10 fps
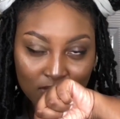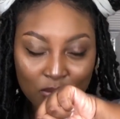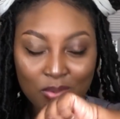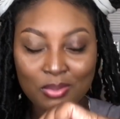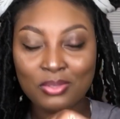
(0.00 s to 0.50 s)

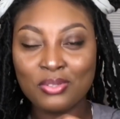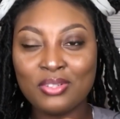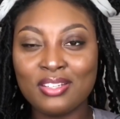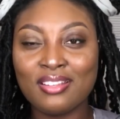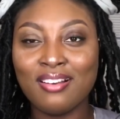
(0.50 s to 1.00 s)
Ooh
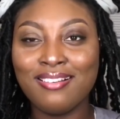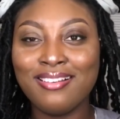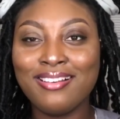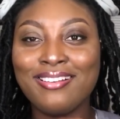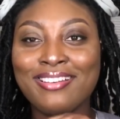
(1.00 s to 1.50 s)

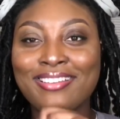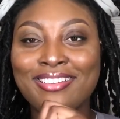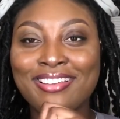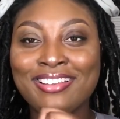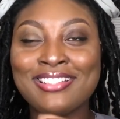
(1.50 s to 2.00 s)

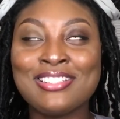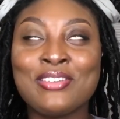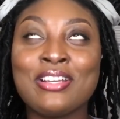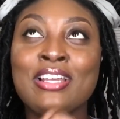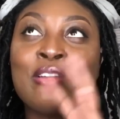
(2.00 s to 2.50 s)
is so
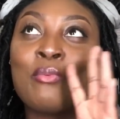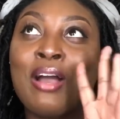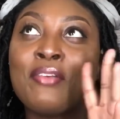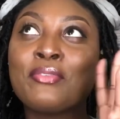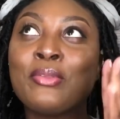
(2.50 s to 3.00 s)
good. And the
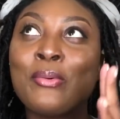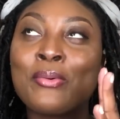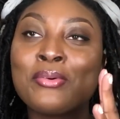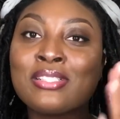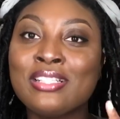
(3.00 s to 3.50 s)
white
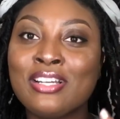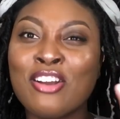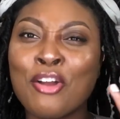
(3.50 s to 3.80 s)
florals in here